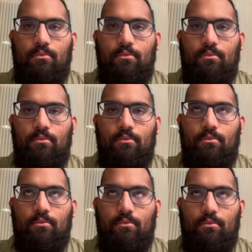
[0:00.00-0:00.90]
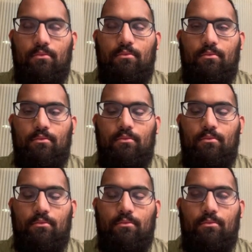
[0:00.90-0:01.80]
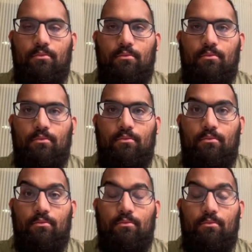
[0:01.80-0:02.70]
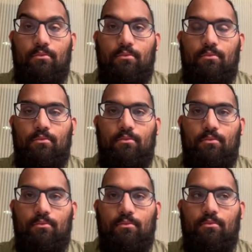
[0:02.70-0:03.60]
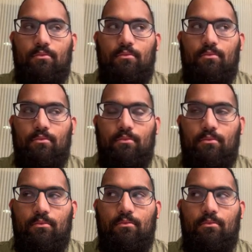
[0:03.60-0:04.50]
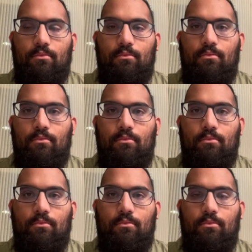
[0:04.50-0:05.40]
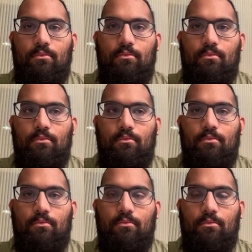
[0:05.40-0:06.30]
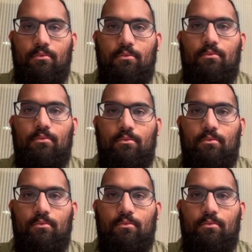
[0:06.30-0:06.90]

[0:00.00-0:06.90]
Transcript: [no speech]